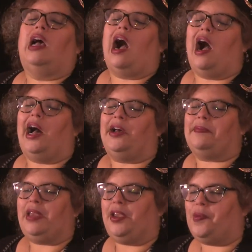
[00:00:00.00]

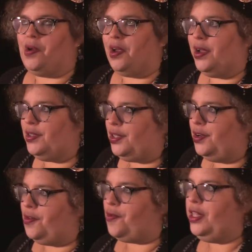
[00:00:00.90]
um, it was
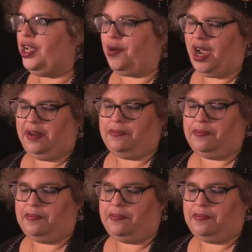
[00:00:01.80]
really quite a